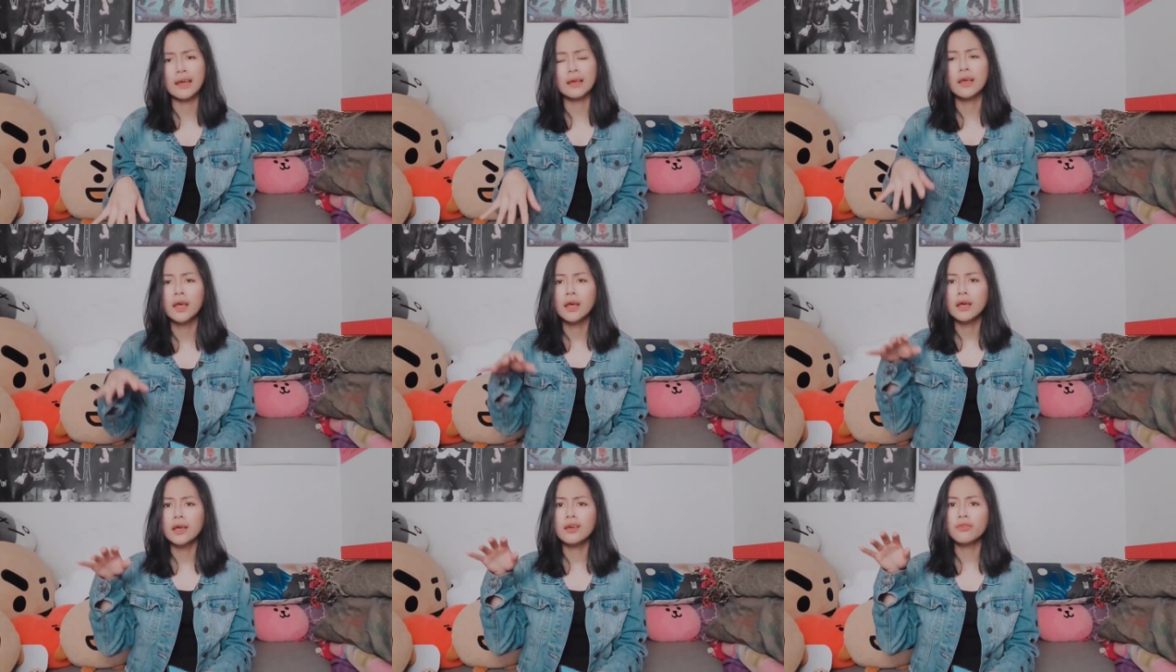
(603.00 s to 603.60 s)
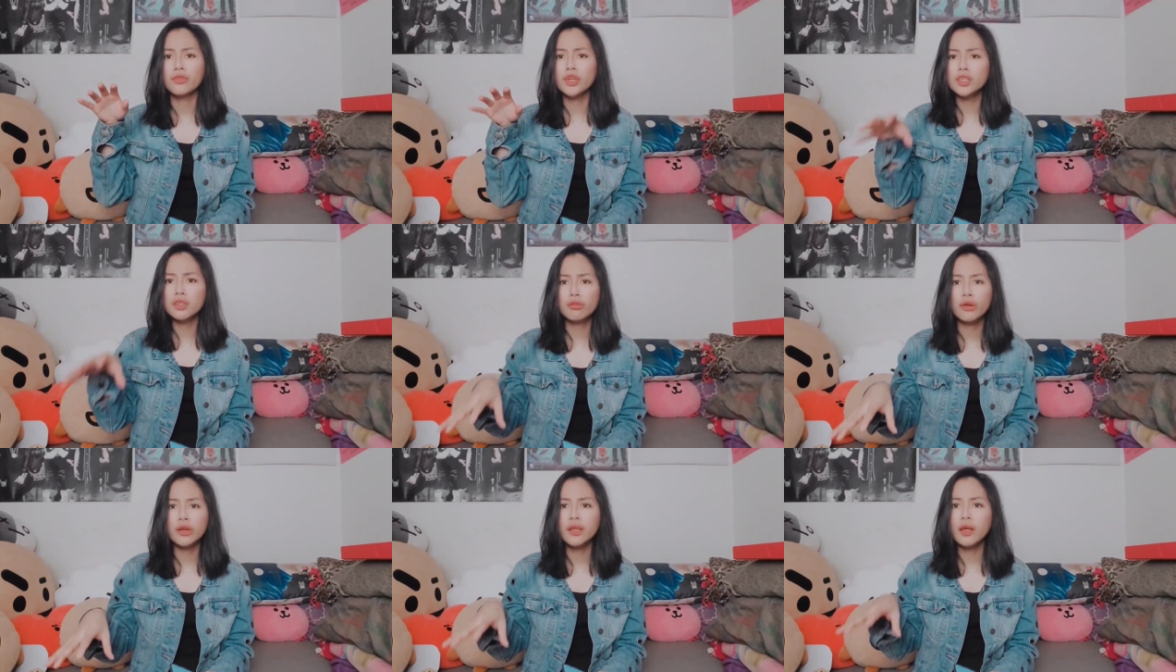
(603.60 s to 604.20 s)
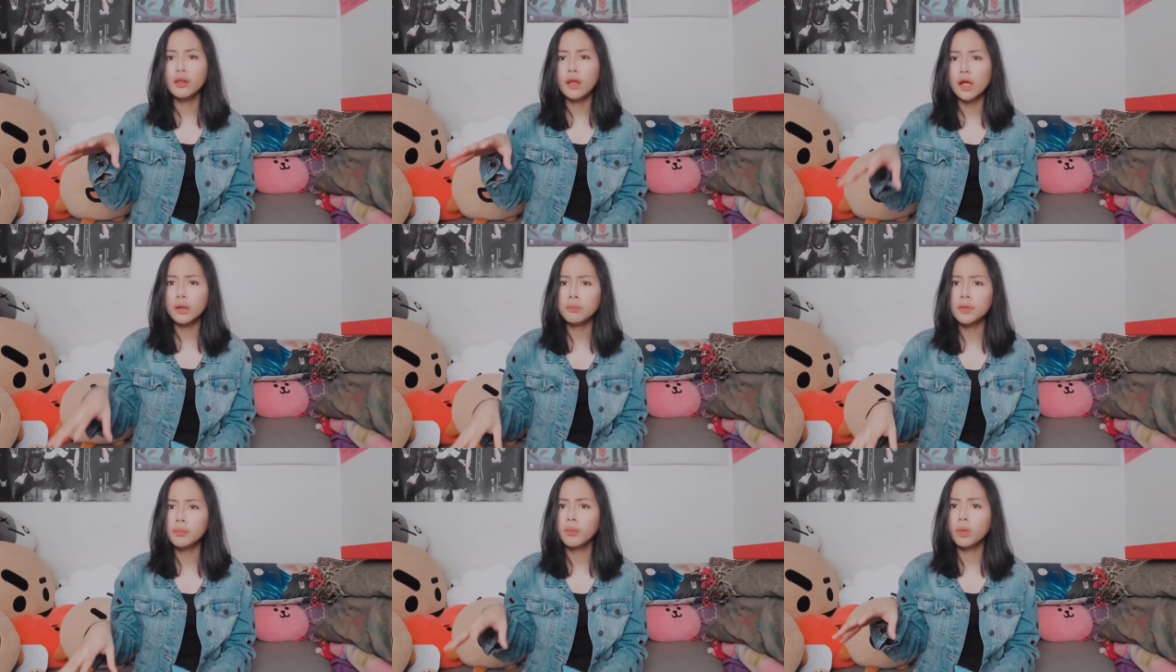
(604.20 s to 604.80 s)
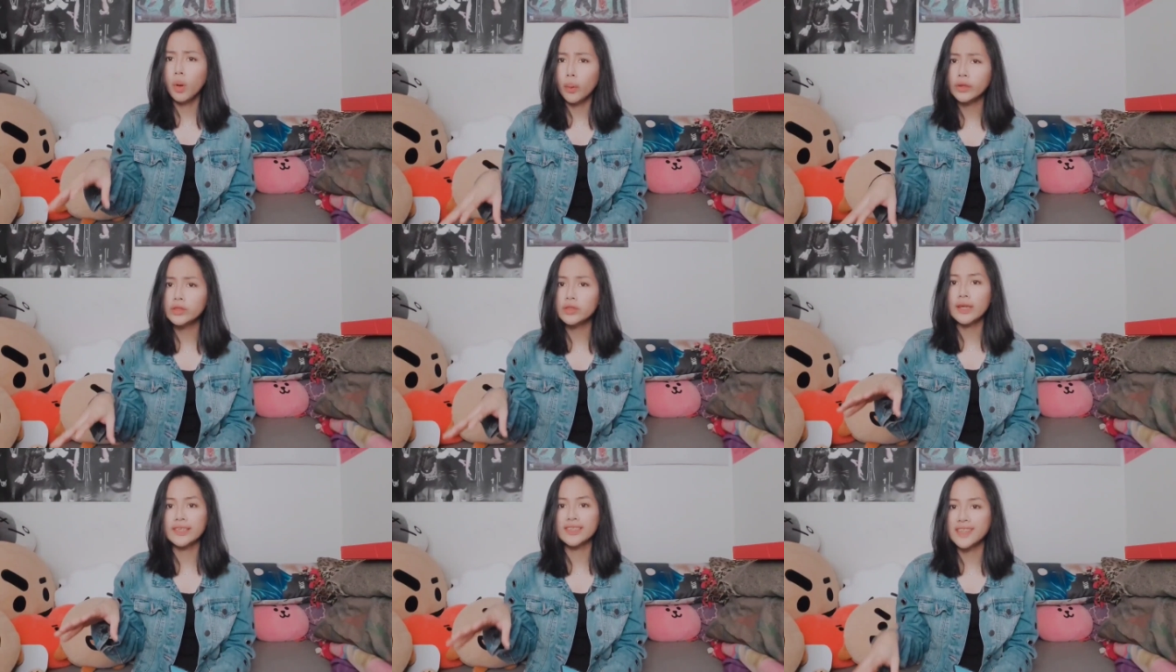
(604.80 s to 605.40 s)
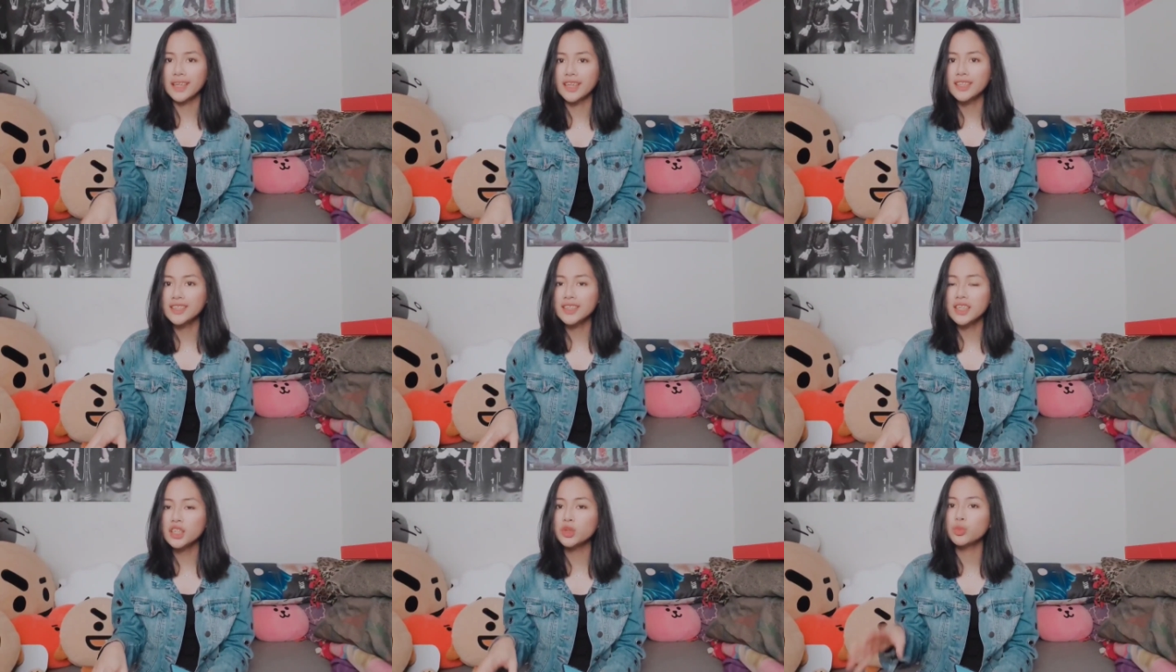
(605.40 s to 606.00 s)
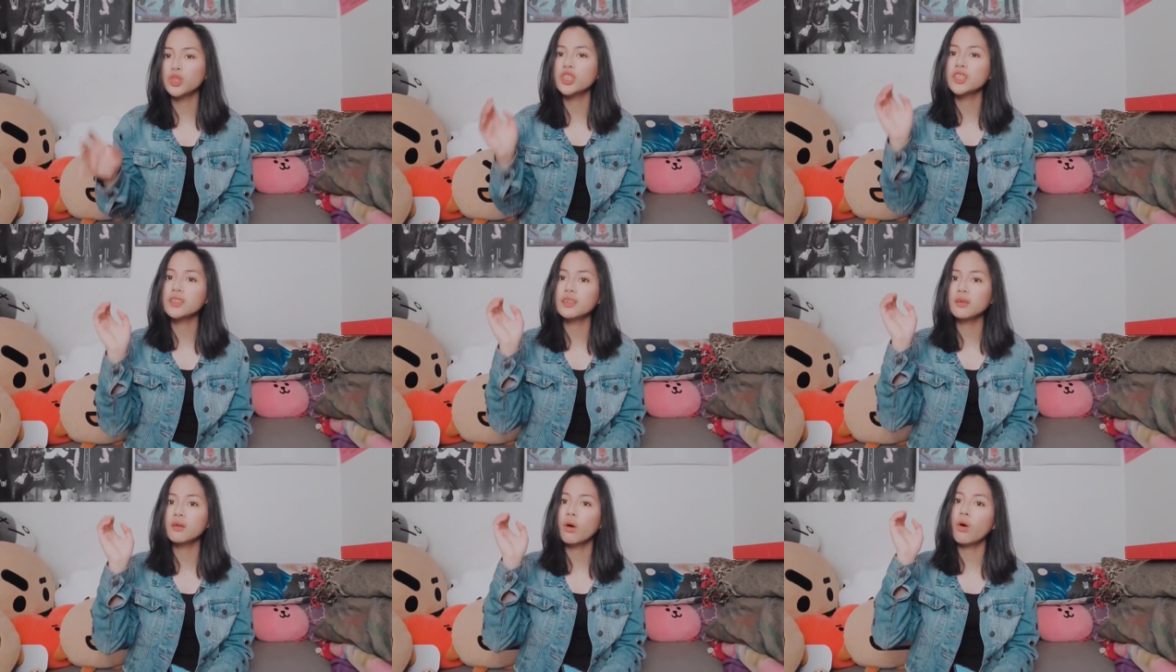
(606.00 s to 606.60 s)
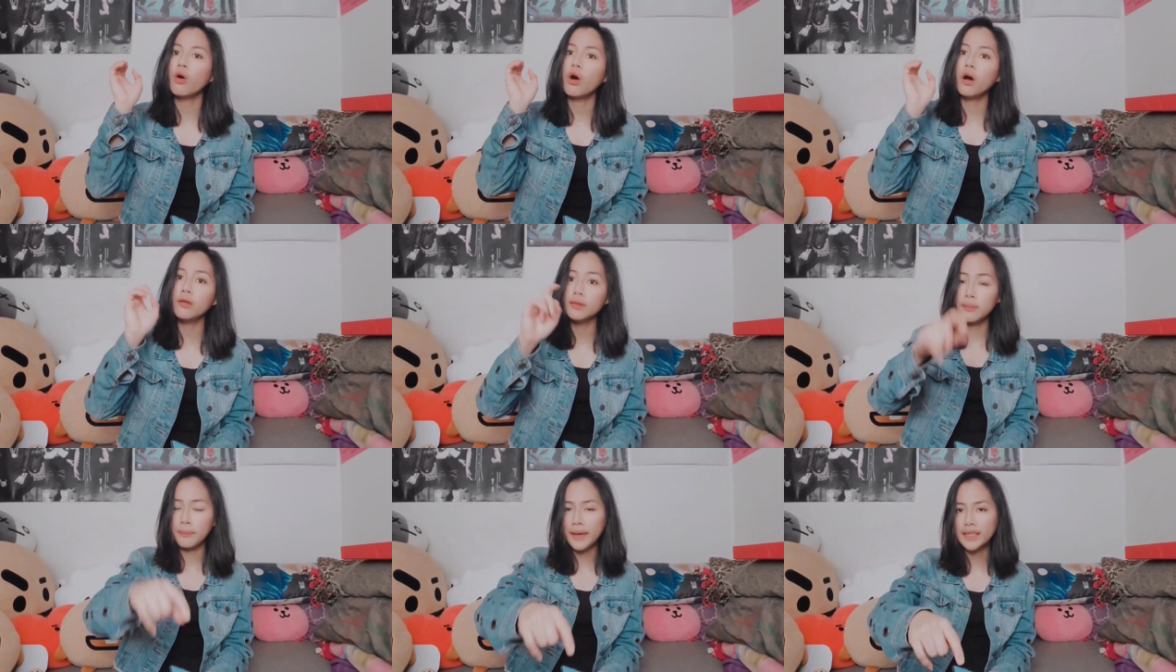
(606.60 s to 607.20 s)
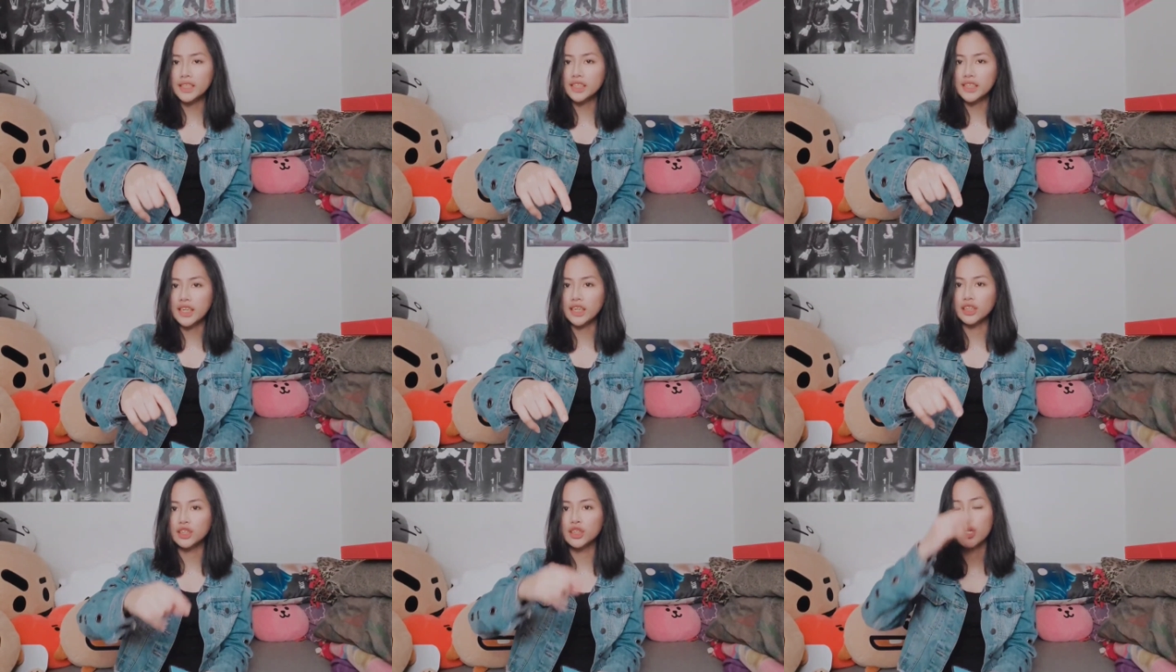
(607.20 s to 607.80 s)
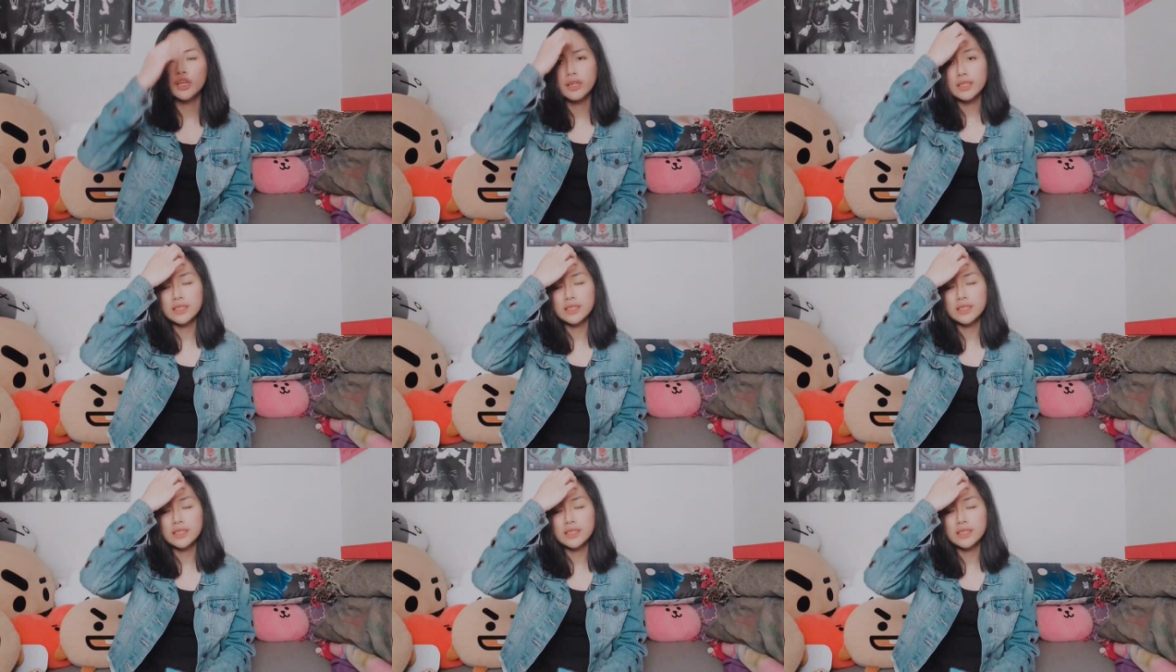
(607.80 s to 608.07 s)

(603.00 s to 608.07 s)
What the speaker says: like, if there's already a lot of people going to the extended stage, we're just gonna go on the main stage.